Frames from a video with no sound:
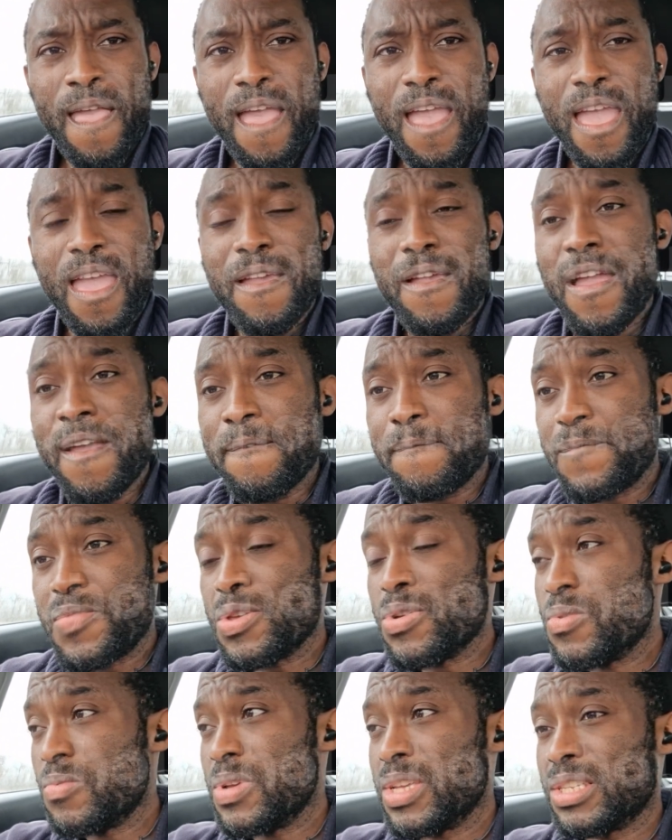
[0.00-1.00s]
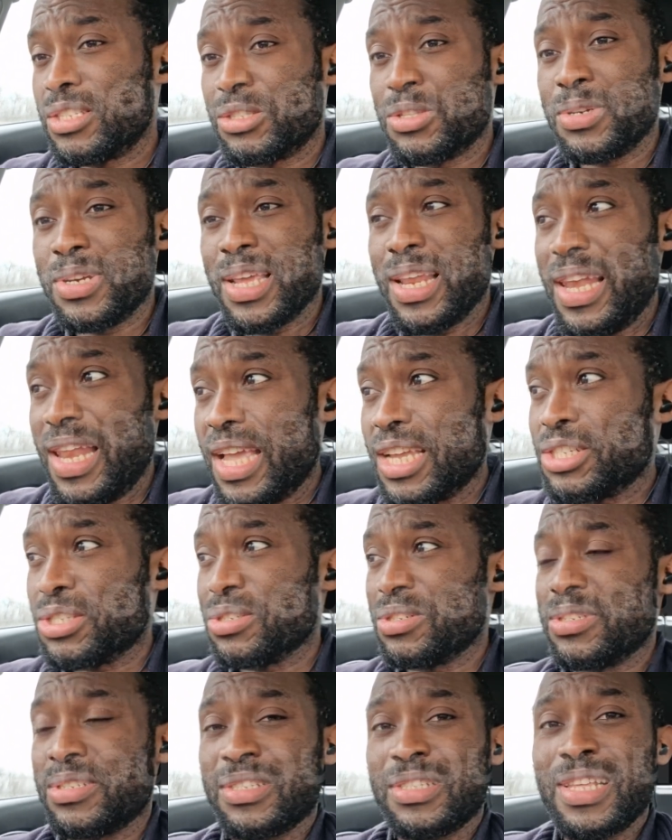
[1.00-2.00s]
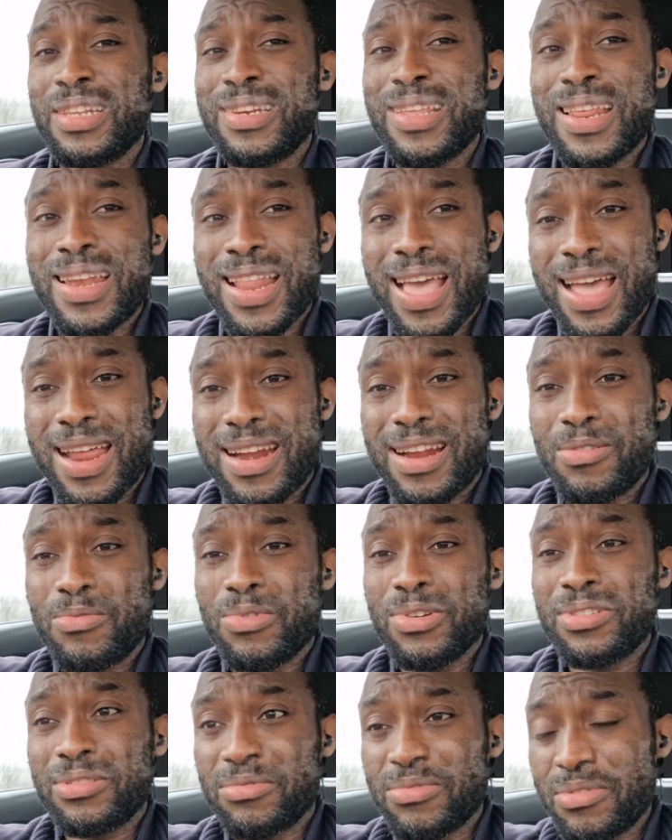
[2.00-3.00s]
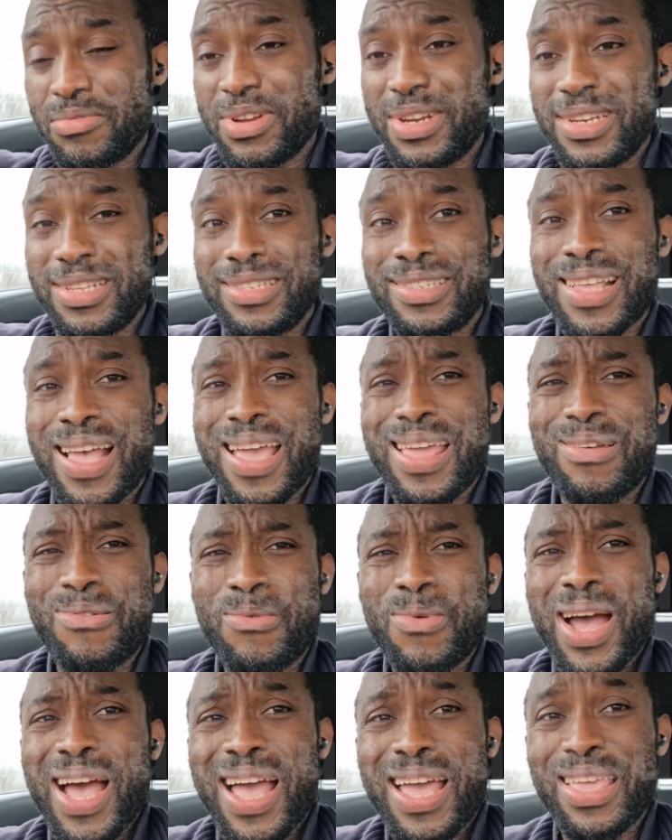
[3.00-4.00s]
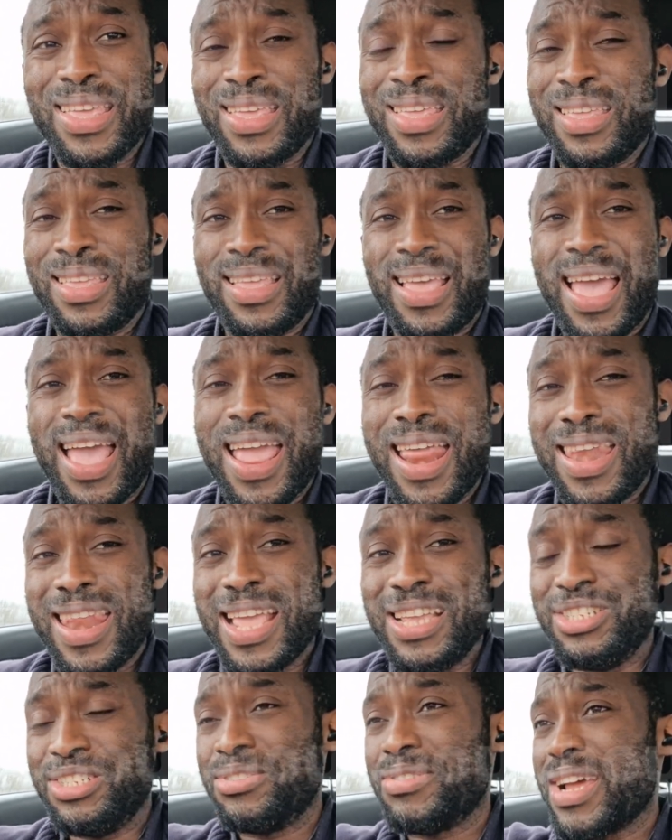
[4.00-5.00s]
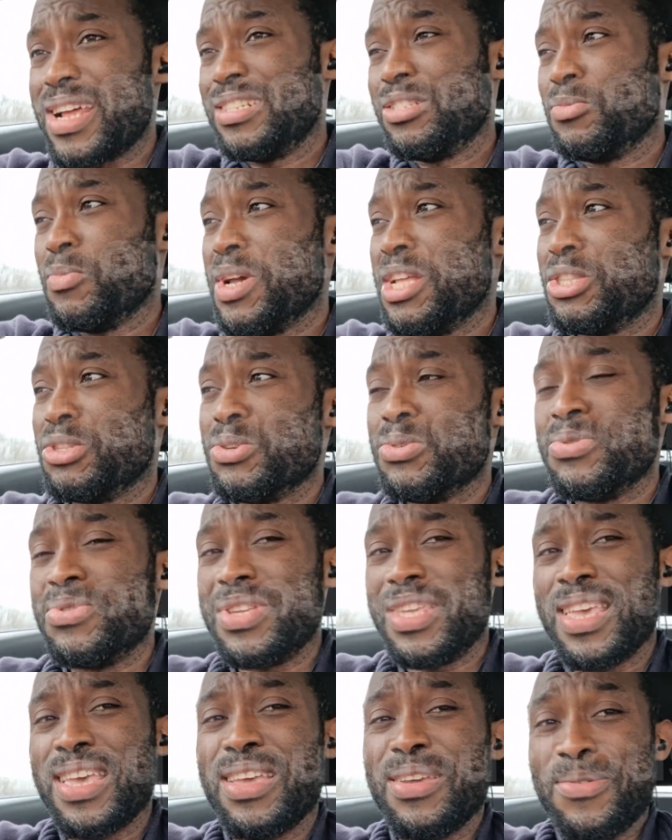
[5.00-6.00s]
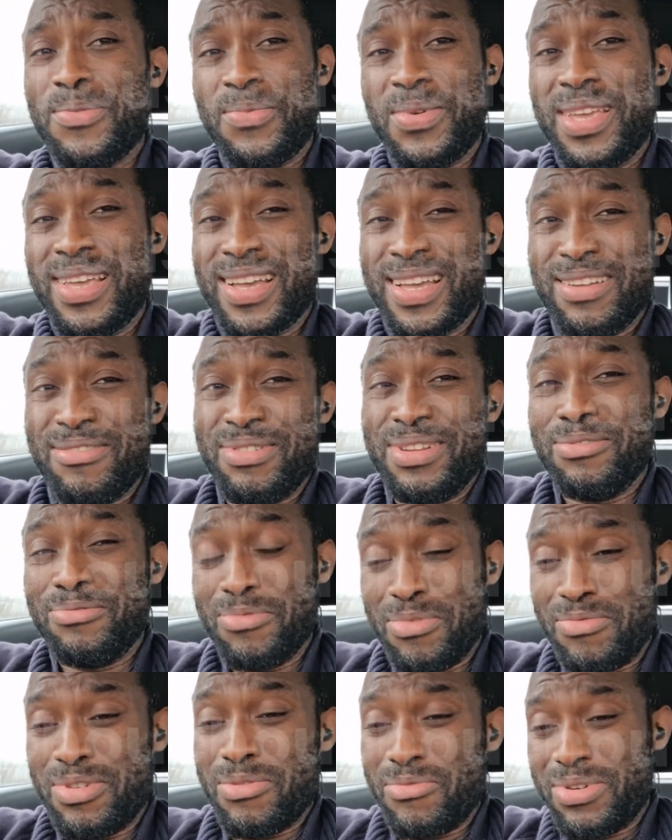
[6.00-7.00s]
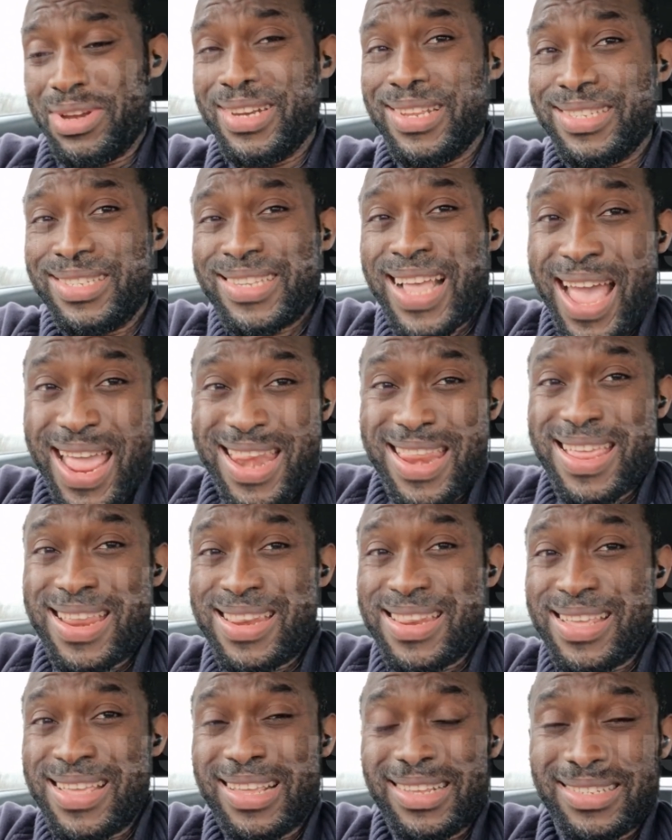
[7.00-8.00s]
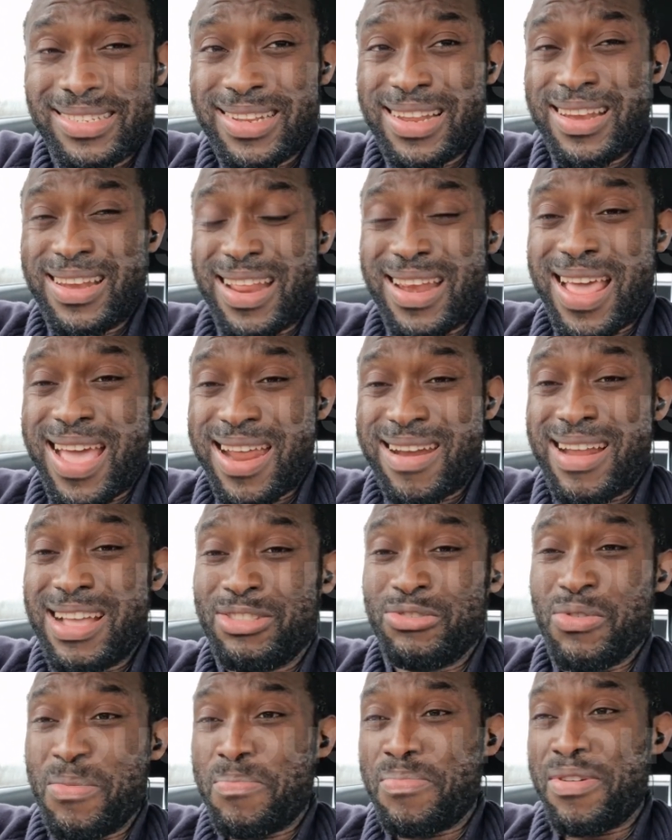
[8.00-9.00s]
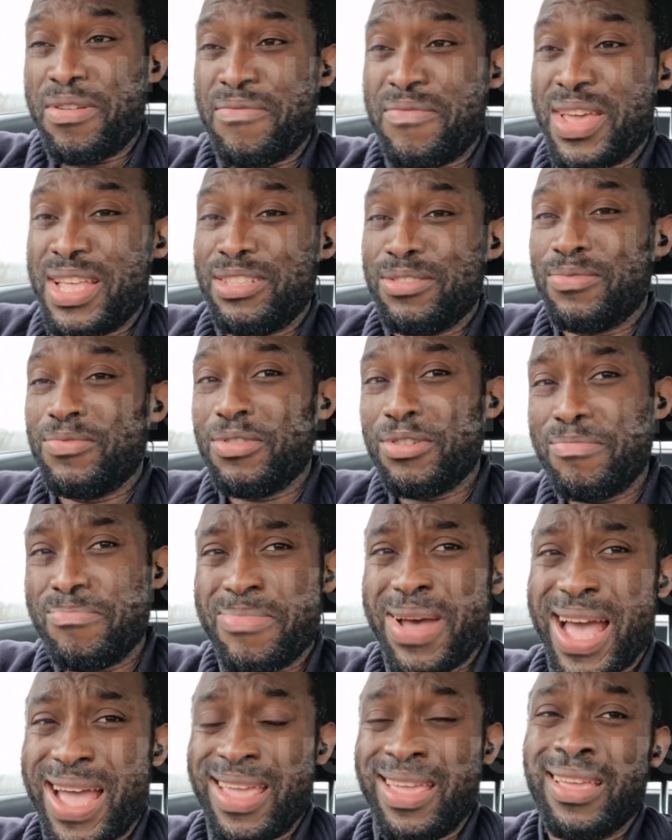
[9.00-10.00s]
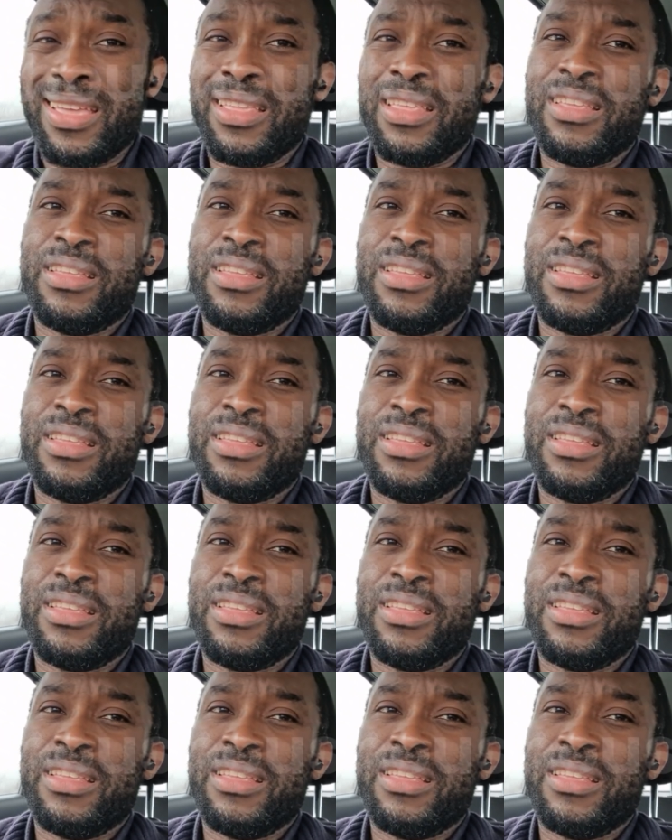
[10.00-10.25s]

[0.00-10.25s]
A few weeks to the election, the Naira was redesigned. Why? And Nigerians were too, yeah, we are redesigning this Naira to prevent vote buying.